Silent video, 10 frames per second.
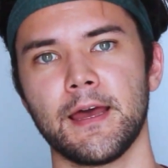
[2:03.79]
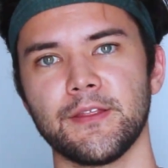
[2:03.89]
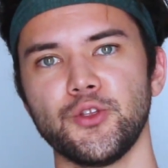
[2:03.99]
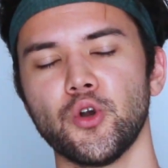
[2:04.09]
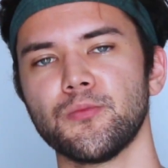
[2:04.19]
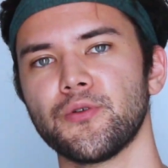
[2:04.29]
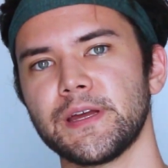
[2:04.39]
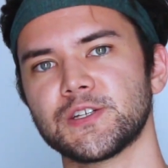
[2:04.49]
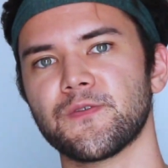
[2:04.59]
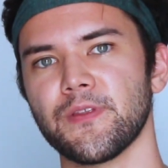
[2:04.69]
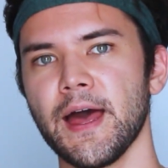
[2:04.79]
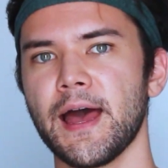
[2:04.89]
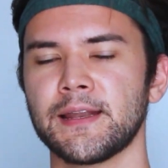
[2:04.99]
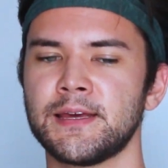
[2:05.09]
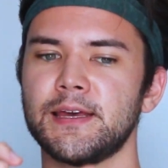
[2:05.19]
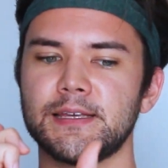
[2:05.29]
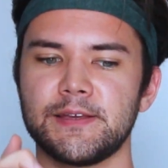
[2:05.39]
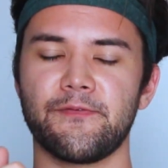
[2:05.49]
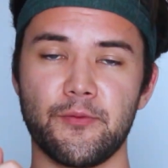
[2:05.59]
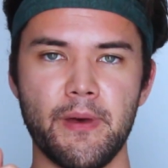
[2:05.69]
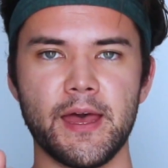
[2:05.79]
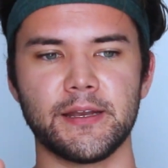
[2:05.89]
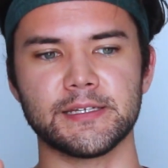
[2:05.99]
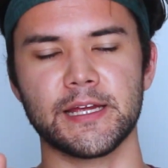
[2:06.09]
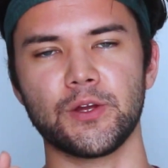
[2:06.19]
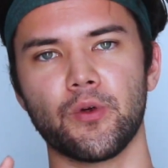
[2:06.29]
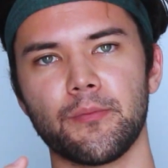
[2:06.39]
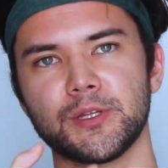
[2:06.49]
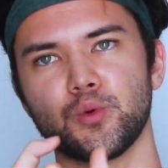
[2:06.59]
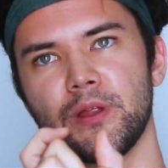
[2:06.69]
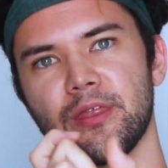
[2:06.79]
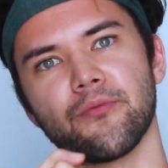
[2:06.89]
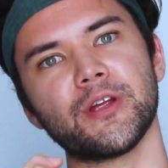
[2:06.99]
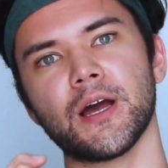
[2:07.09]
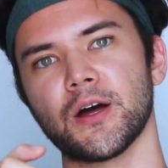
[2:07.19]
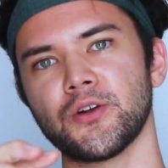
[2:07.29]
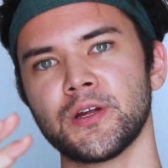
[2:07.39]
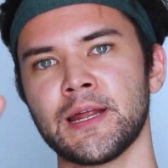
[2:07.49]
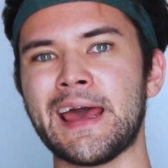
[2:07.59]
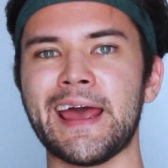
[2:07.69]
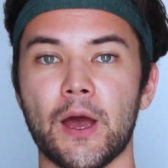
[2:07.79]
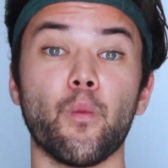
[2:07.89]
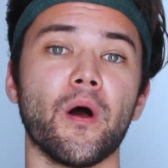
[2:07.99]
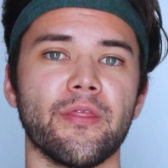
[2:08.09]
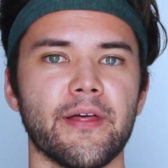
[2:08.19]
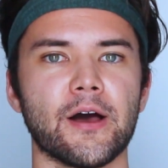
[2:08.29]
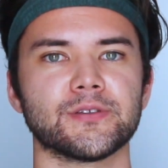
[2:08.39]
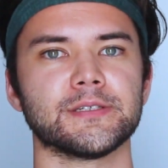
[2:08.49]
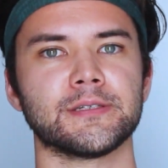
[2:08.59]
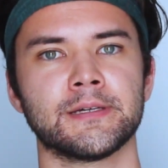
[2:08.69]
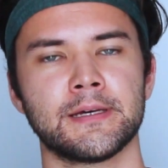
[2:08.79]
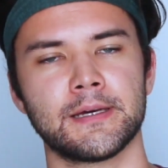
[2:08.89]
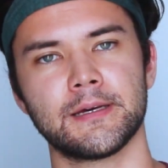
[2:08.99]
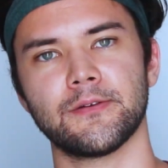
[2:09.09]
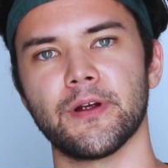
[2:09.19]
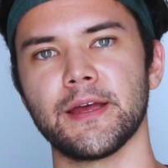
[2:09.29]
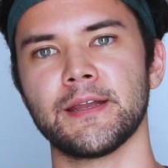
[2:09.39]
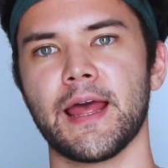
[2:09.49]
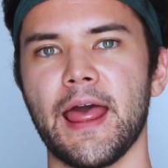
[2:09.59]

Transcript: And the normal range for that is for men is anywhere between 300 and 1,000, right?